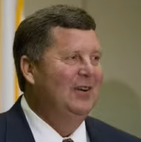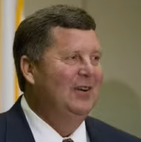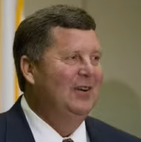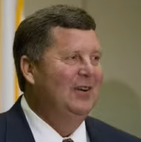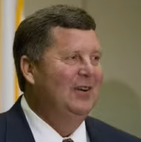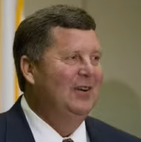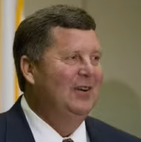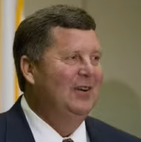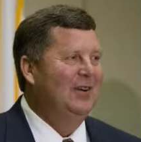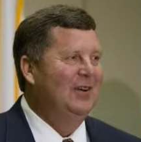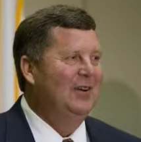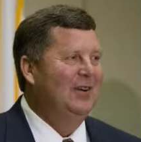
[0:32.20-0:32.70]

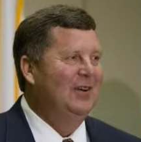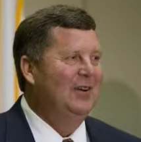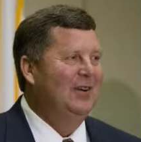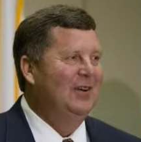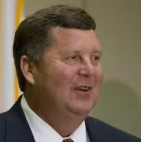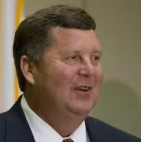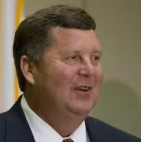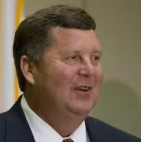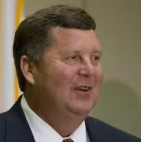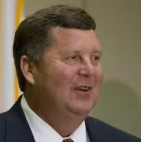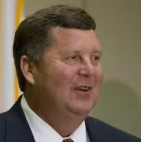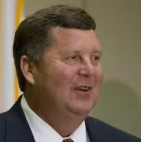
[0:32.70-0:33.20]

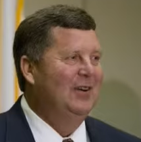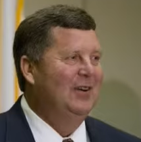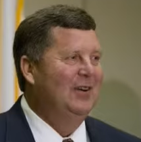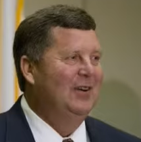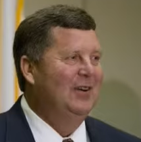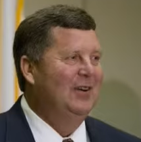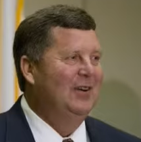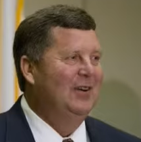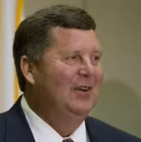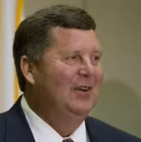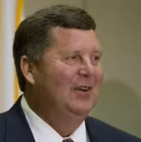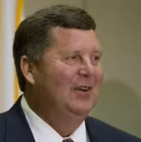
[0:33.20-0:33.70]

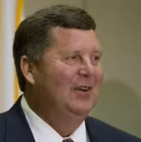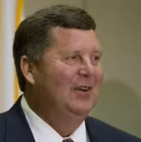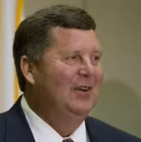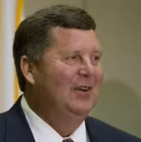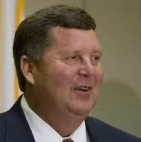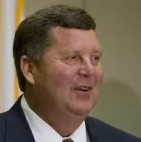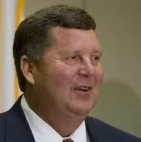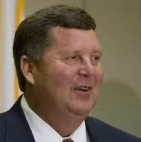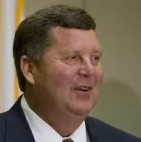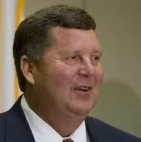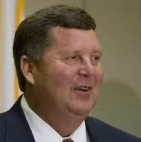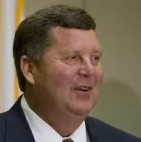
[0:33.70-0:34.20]

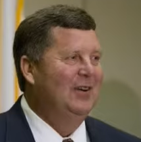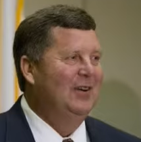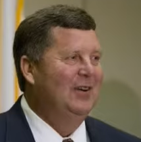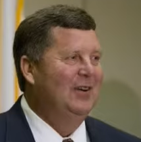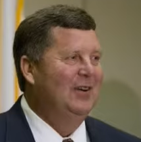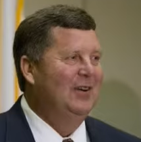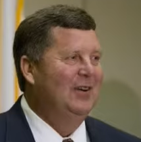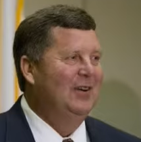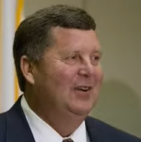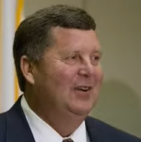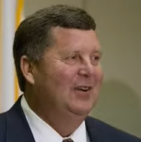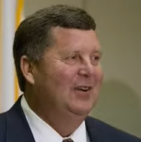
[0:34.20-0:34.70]

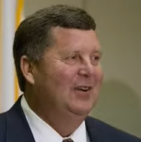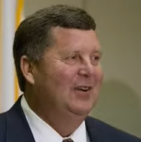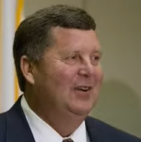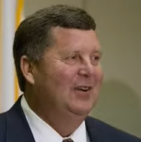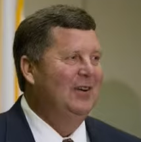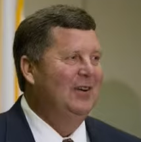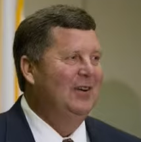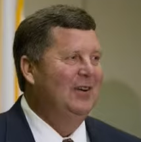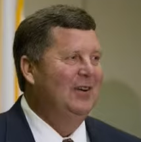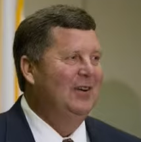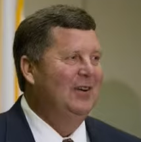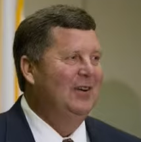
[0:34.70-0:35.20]

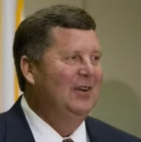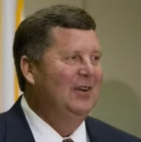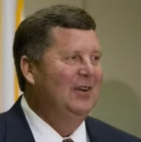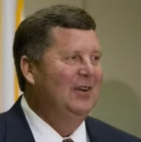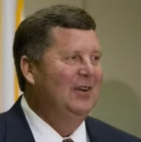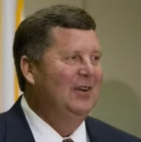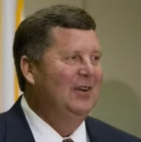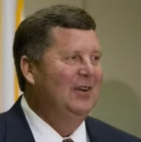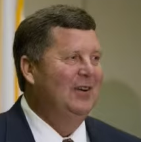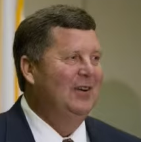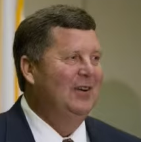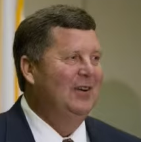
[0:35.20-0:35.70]

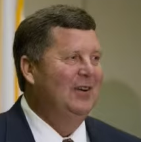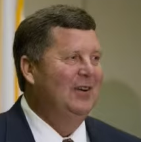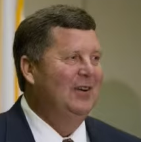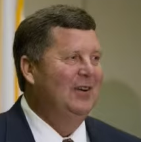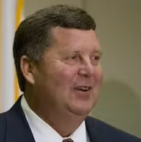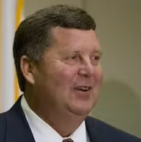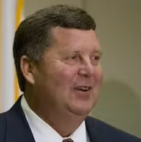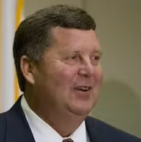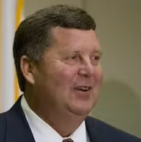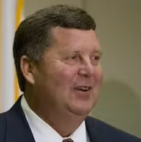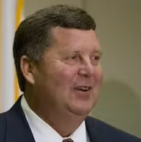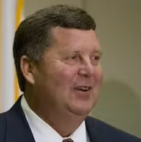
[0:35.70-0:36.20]

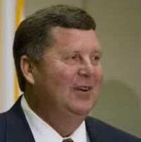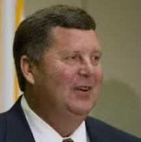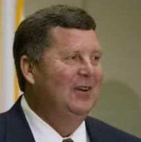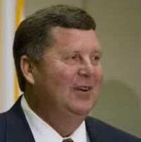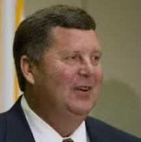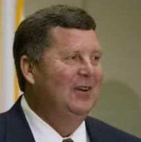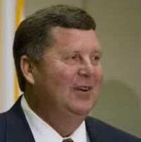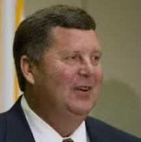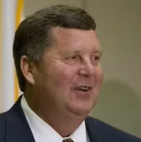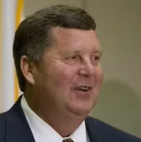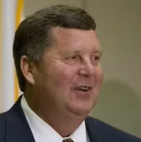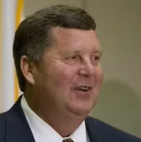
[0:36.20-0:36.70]

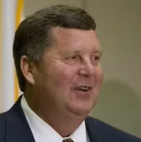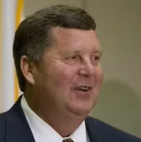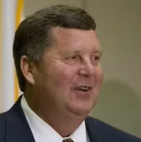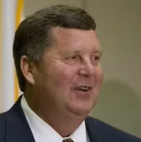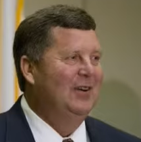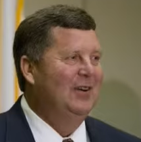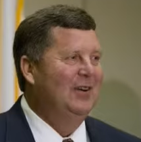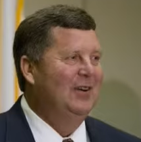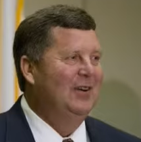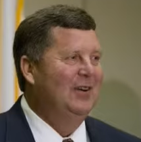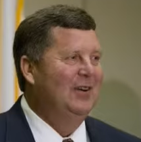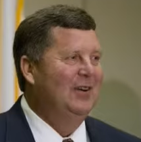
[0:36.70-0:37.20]

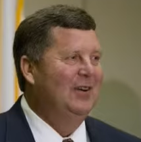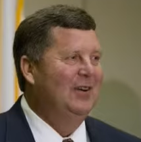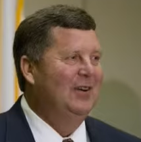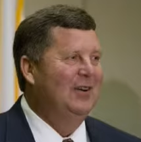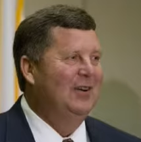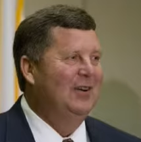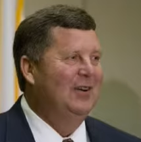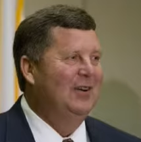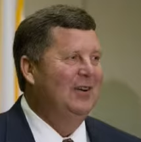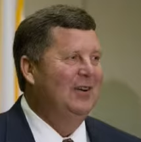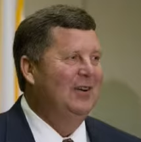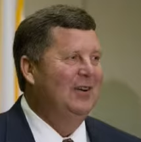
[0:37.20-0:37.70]

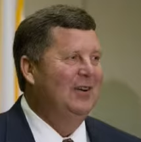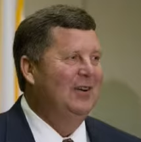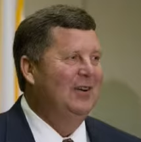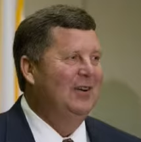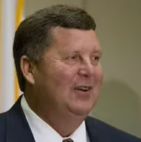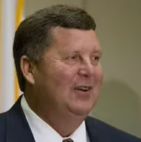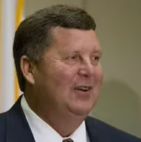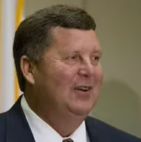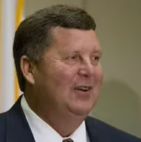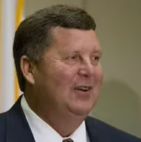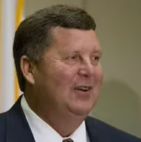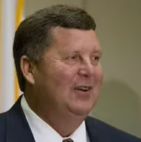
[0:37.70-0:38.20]

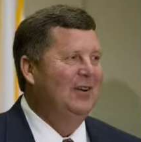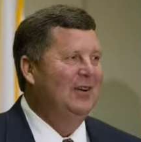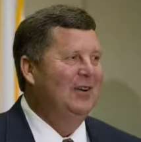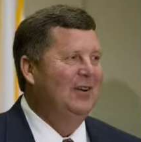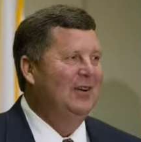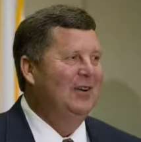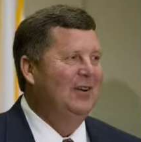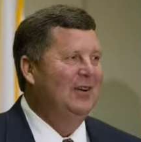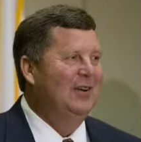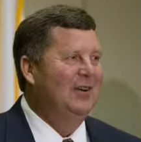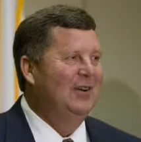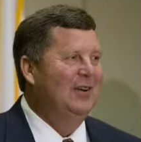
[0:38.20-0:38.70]

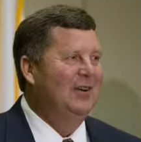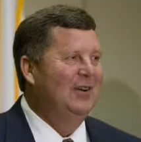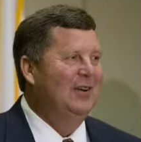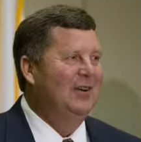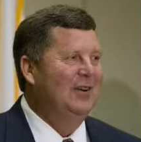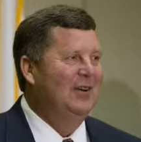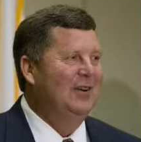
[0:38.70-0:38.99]
(no lip movement)